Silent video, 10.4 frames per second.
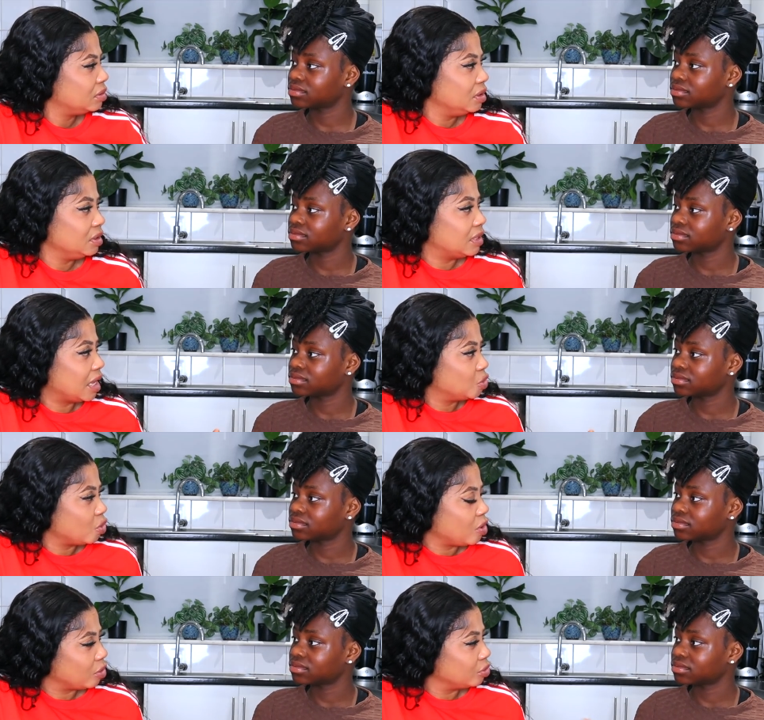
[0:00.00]
Speaker 1: That's why
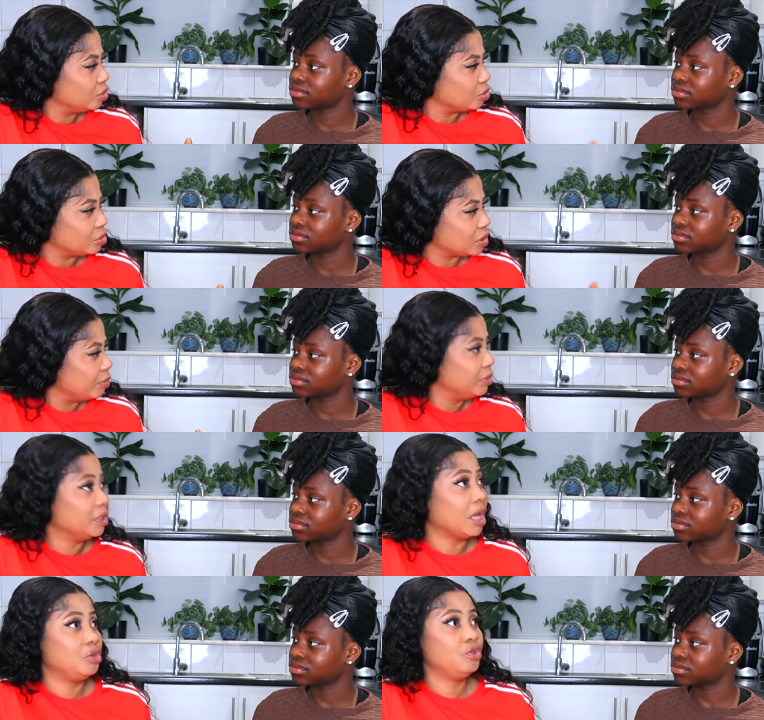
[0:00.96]
you're going to tell me
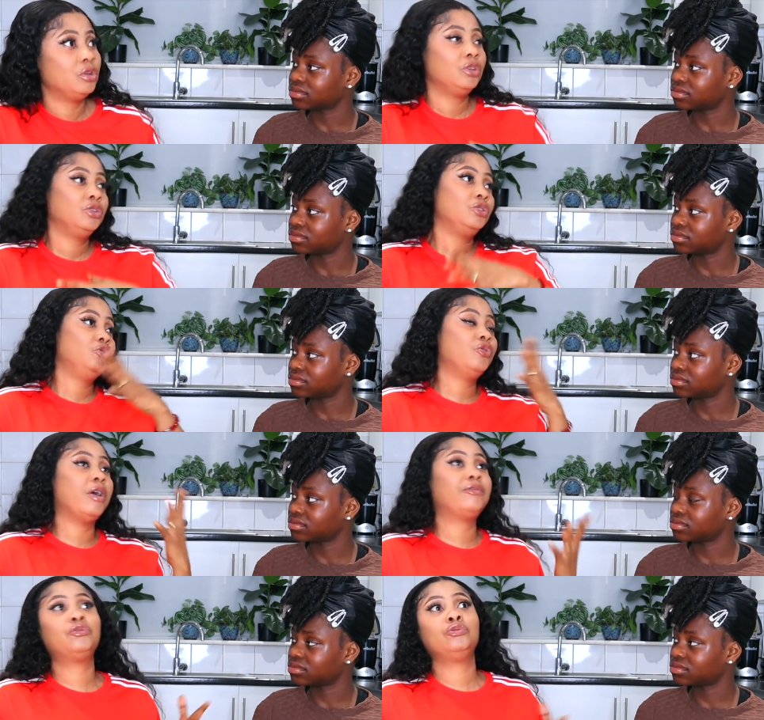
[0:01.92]
that you
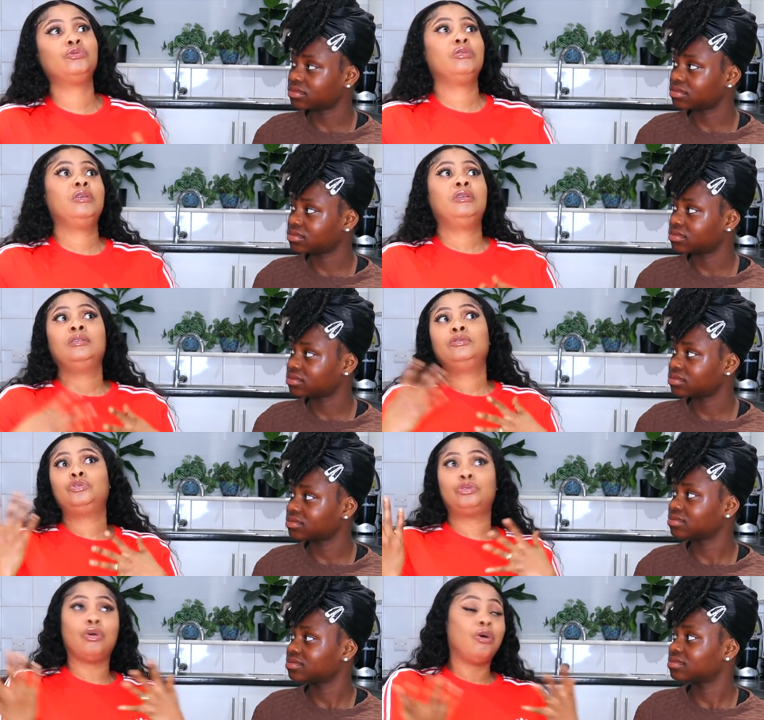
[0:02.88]
have to
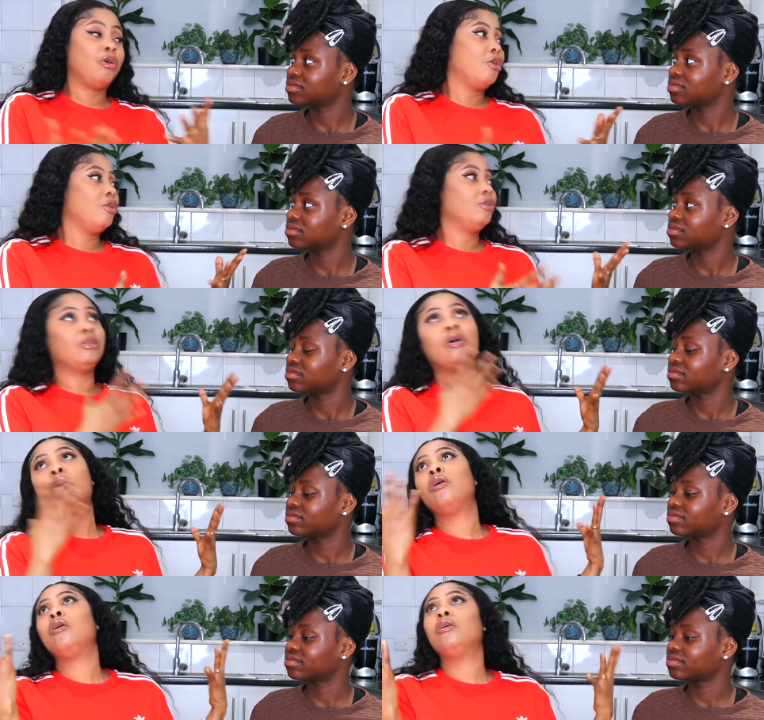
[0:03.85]
turn all
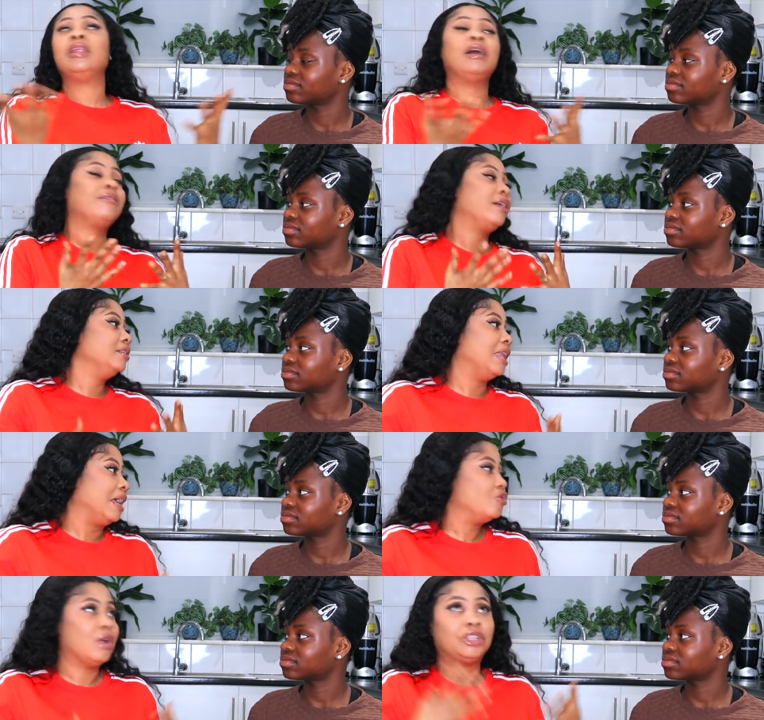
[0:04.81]
around
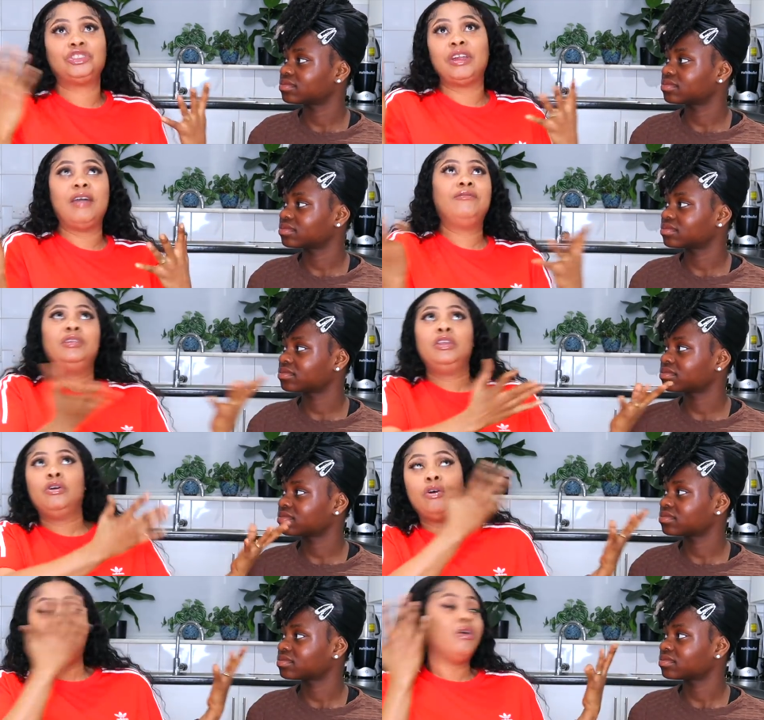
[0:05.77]
like you are traveling
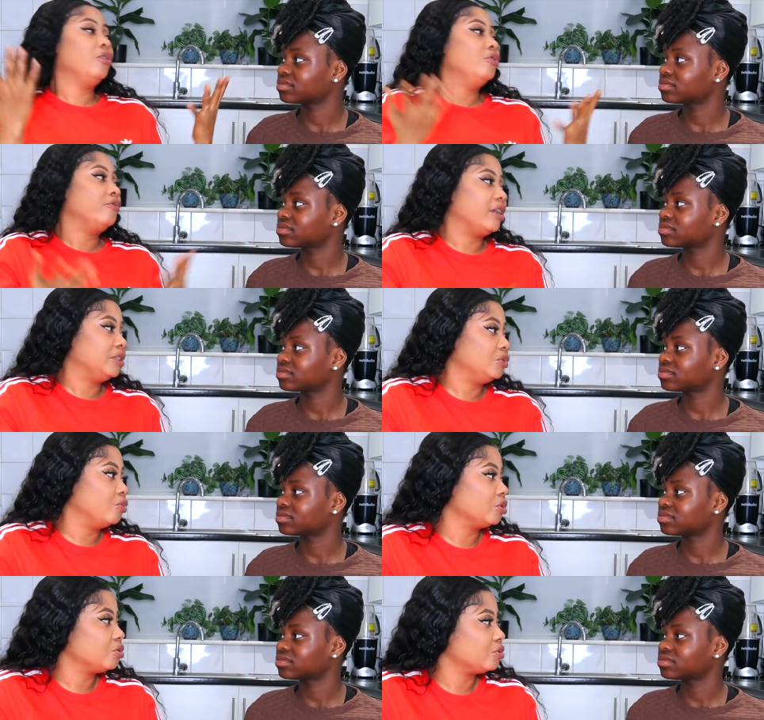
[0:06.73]
all over the
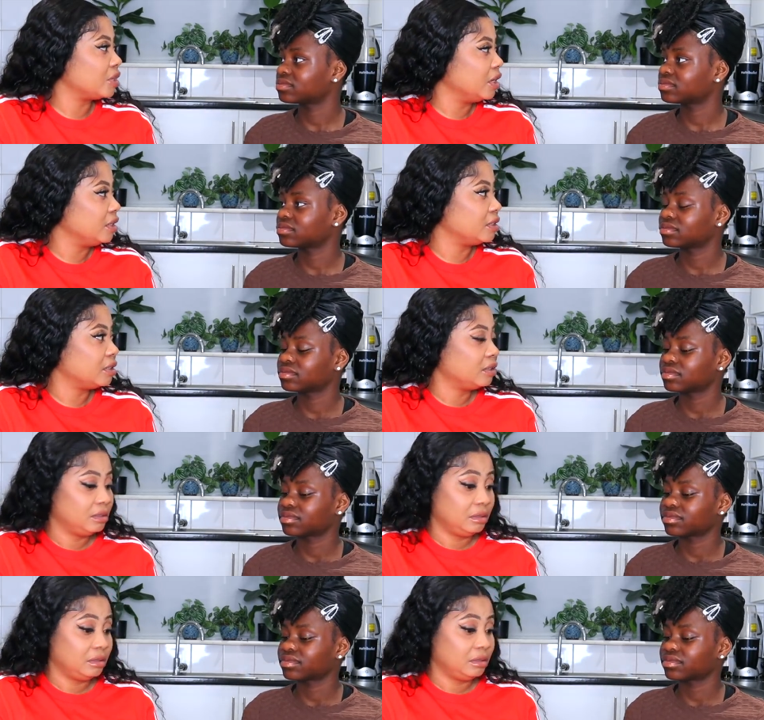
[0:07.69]
world to see it.